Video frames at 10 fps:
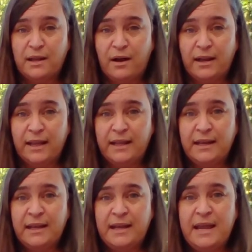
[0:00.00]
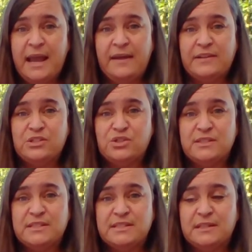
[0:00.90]
on it and they
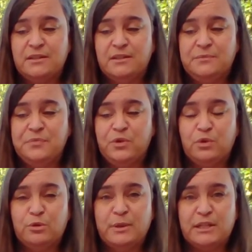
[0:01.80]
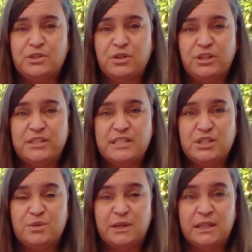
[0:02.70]
stood still, the Oobleck turned
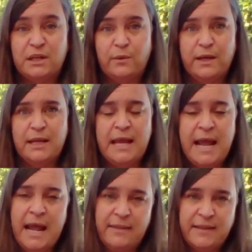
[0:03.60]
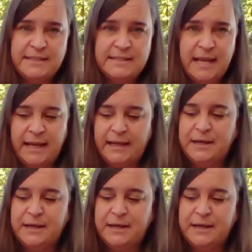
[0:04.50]
into a liquid and they sank.